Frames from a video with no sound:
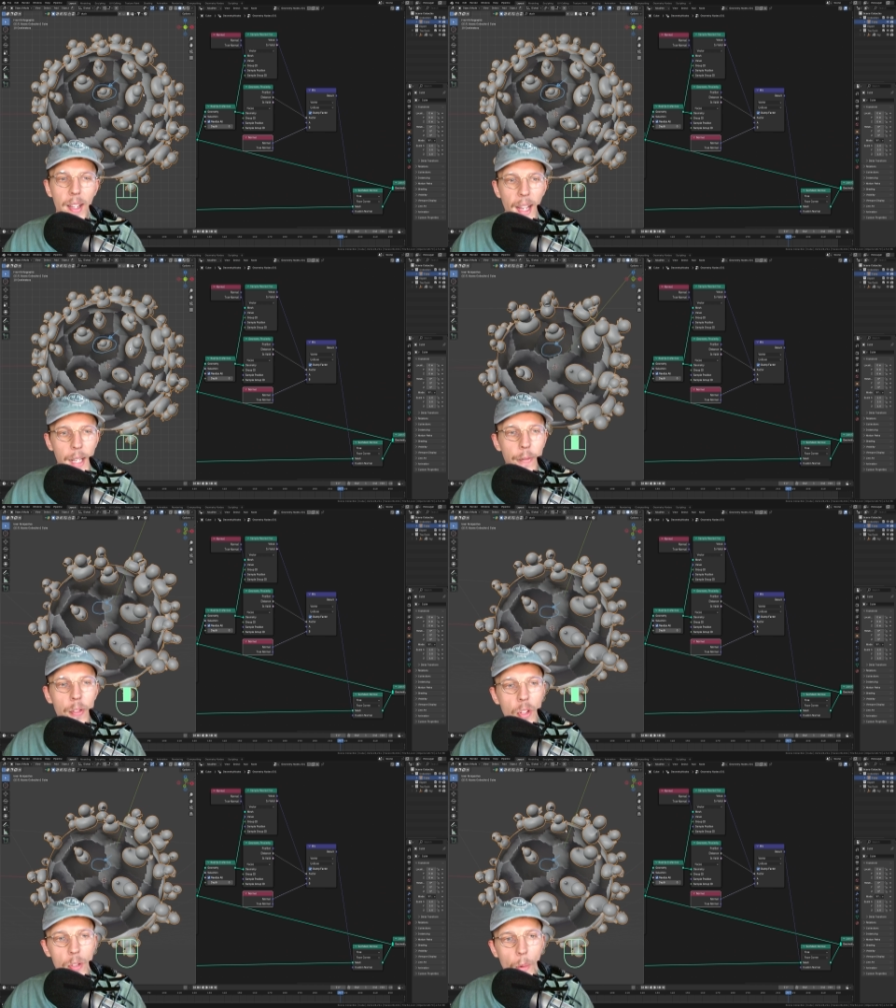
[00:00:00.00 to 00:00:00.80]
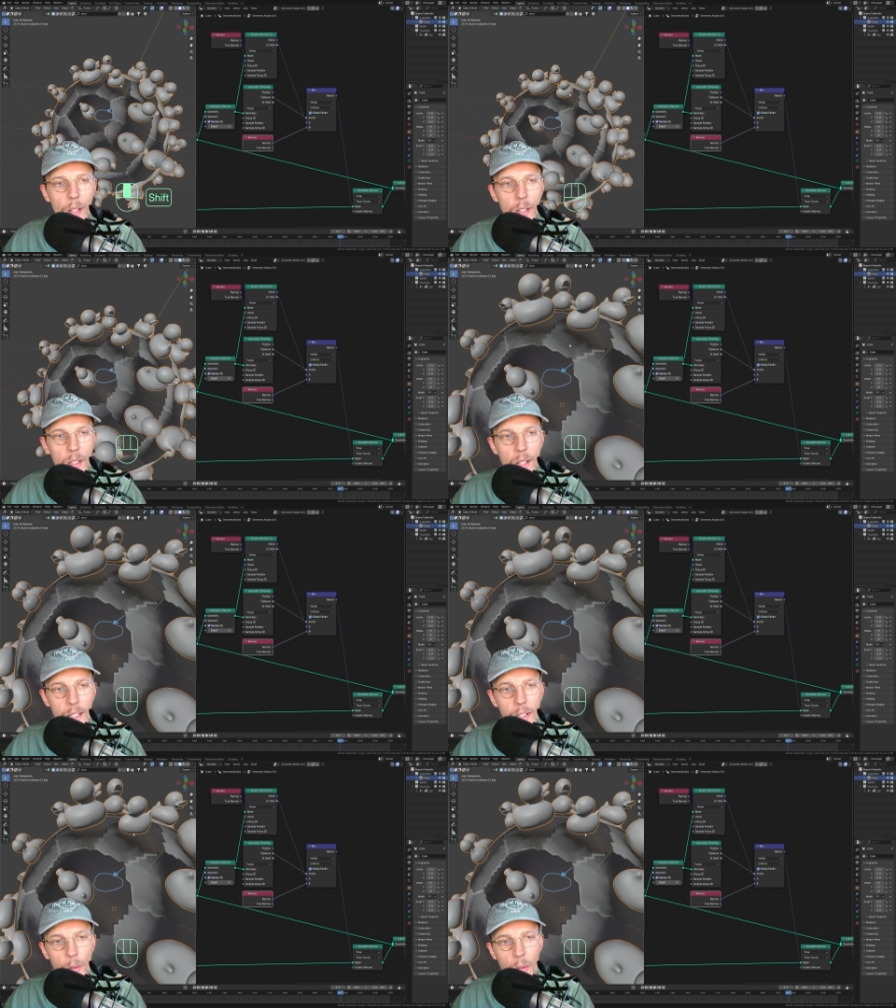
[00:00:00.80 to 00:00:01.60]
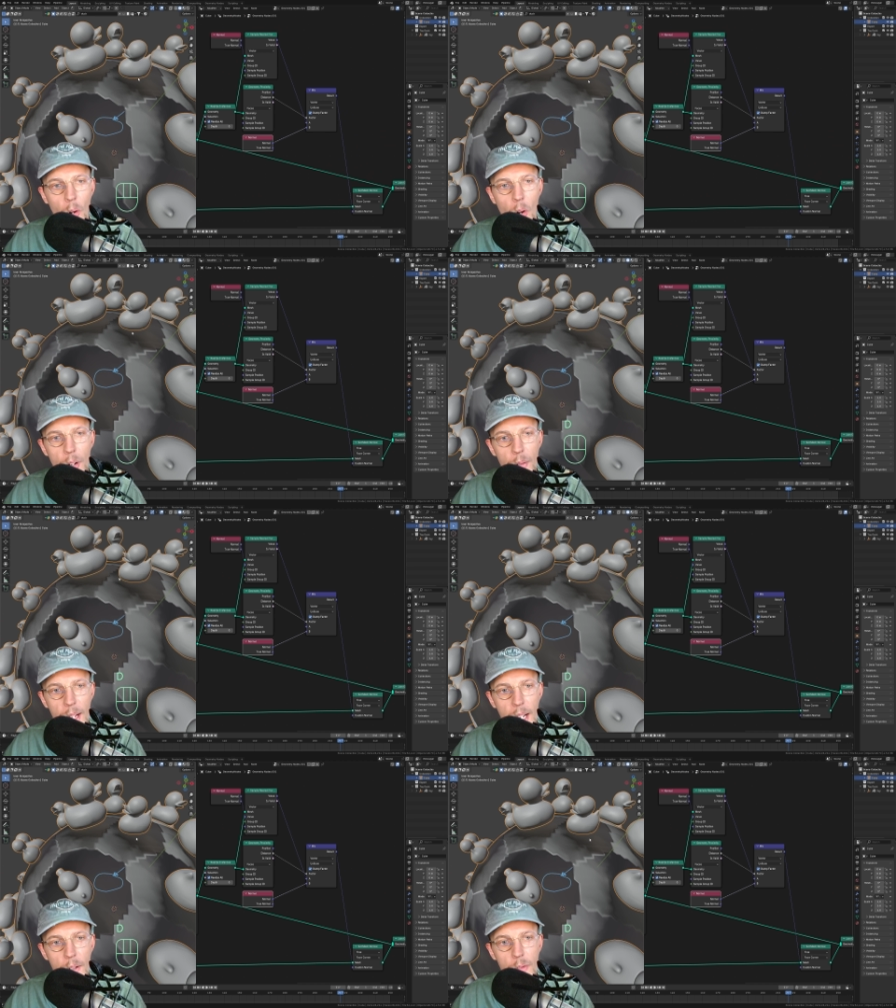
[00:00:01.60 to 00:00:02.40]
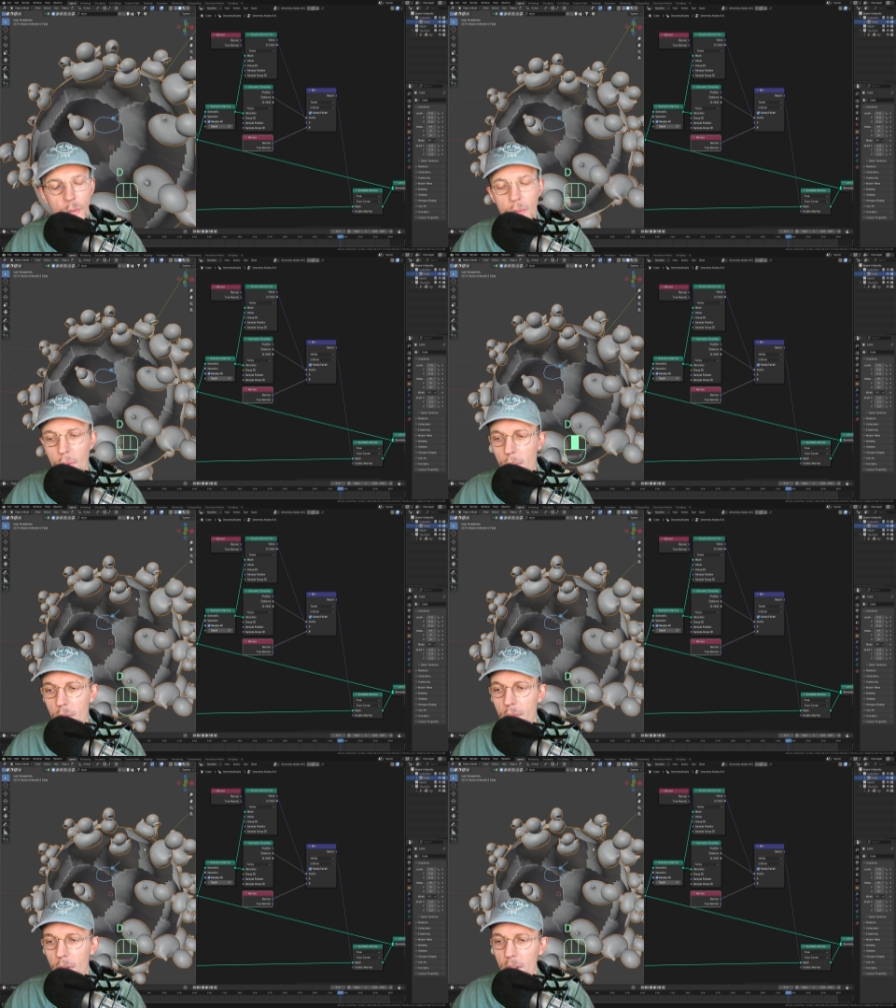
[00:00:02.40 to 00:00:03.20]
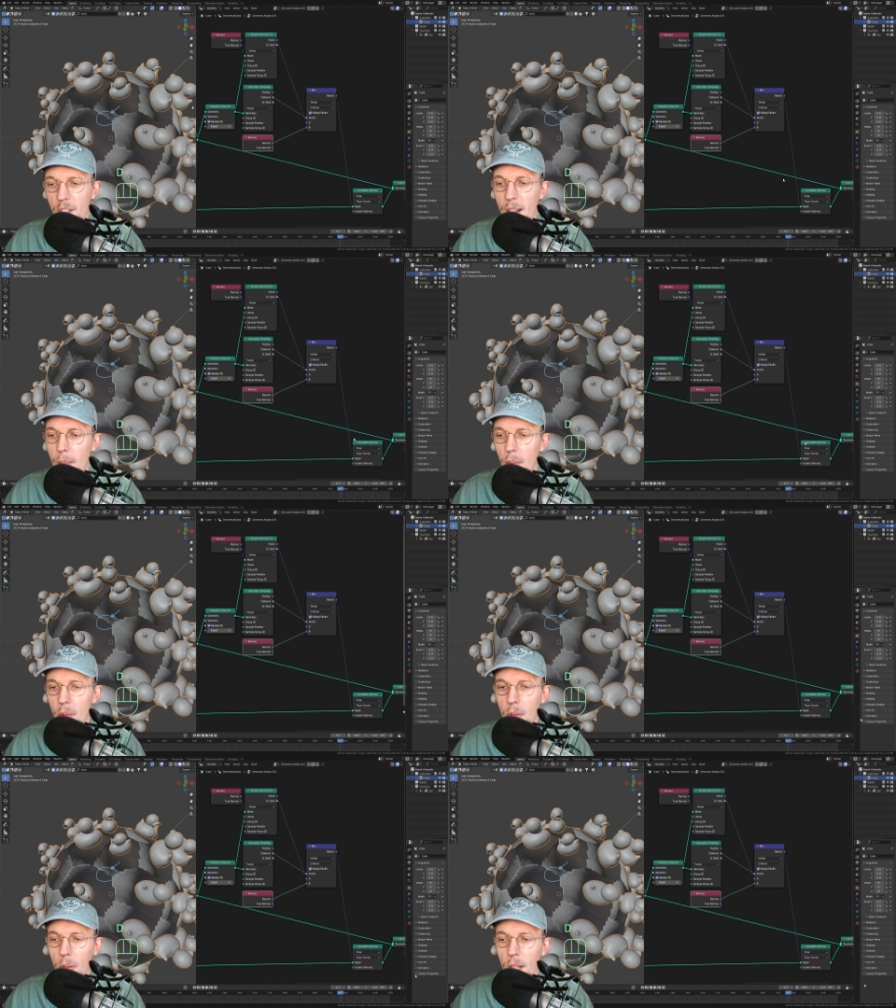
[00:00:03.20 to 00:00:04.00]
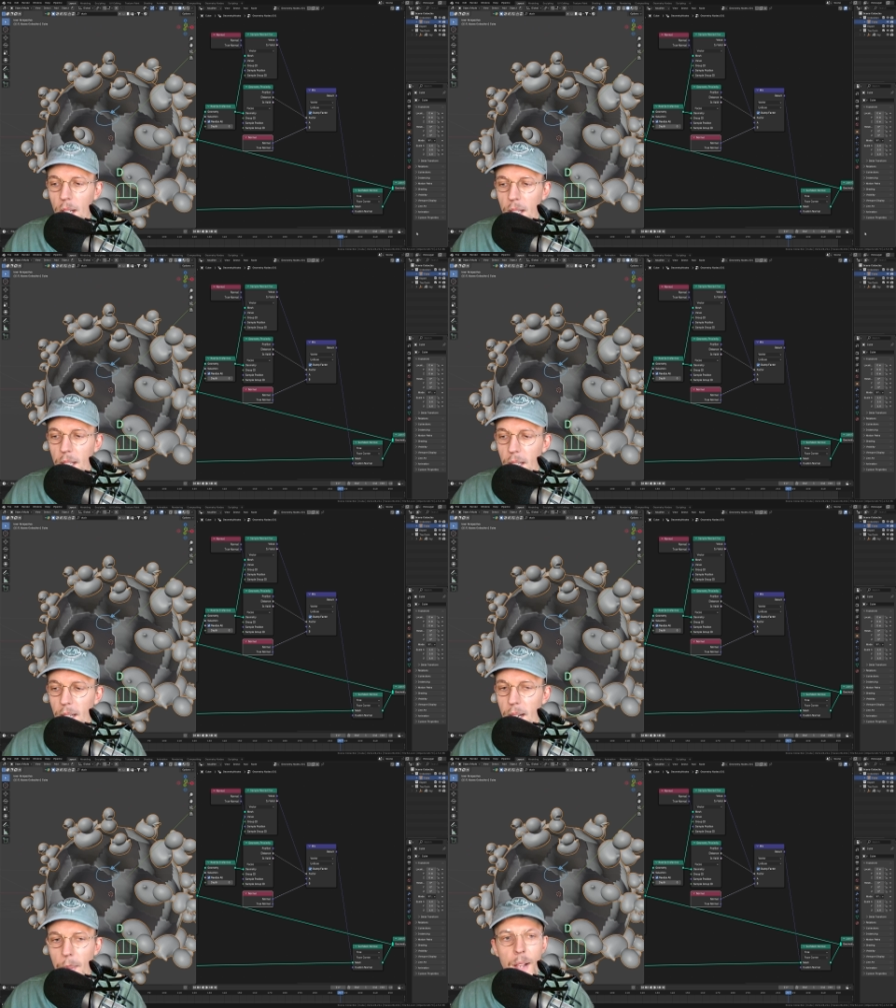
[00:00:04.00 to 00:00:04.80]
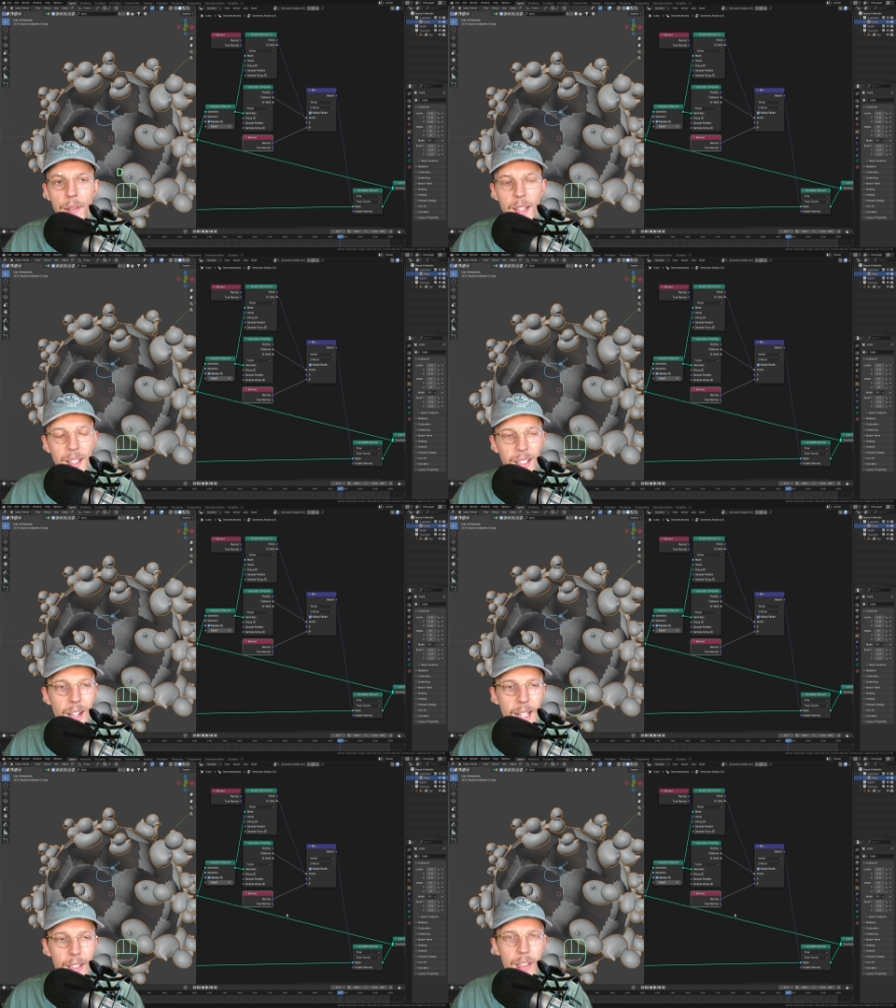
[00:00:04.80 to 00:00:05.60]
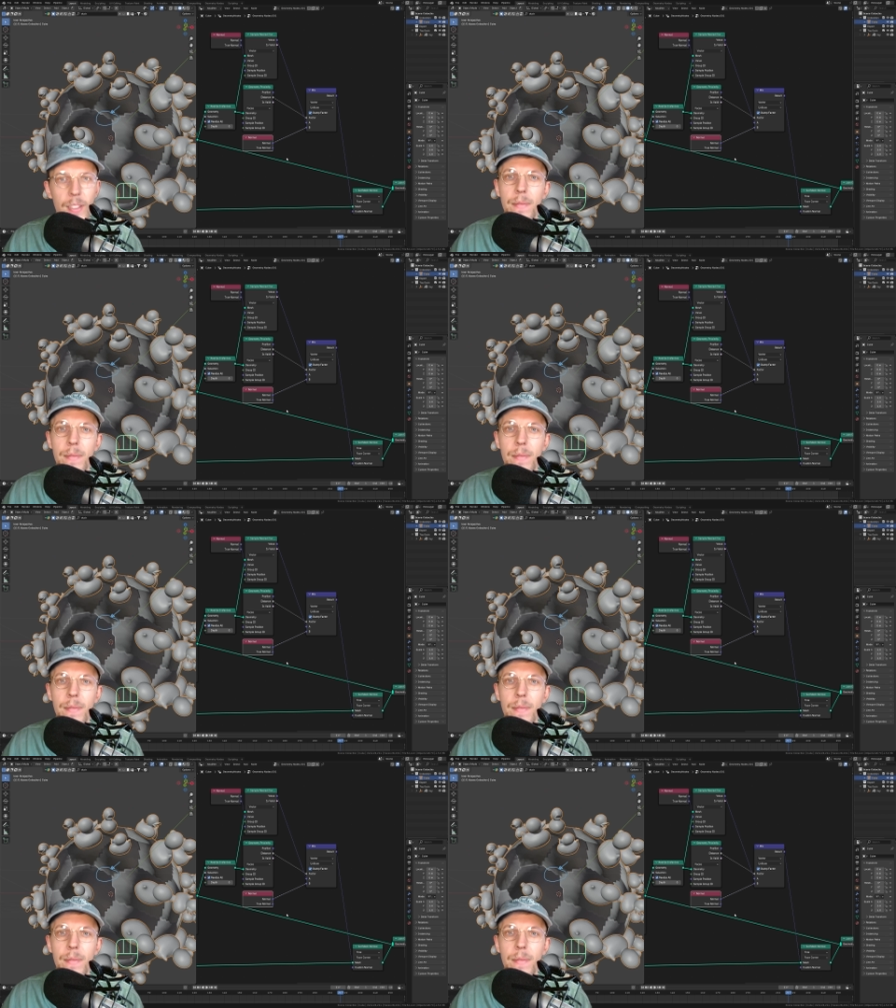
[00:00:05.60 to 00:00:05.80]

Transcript: And if you just want that little corner here to, to for example, um, have that nice